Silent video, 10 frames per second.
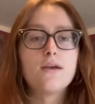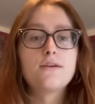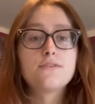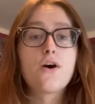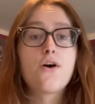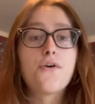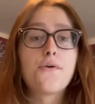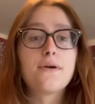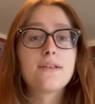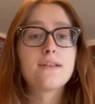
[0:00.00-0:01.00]

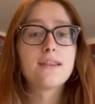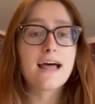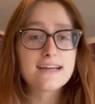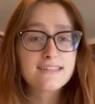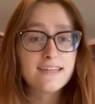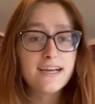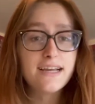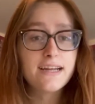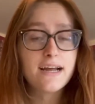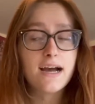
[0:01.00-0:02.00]
So last
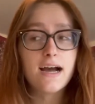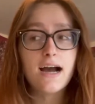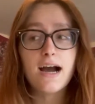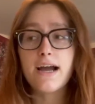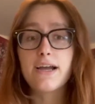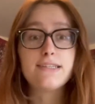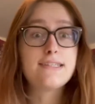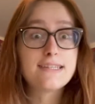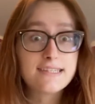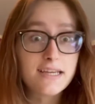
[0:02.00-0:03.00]
night, I
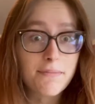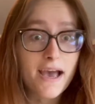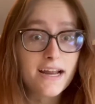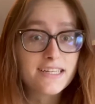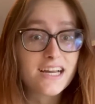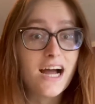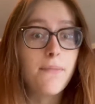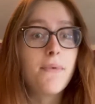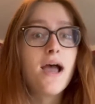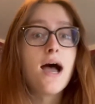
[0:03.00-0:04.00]
did this step ahead of time.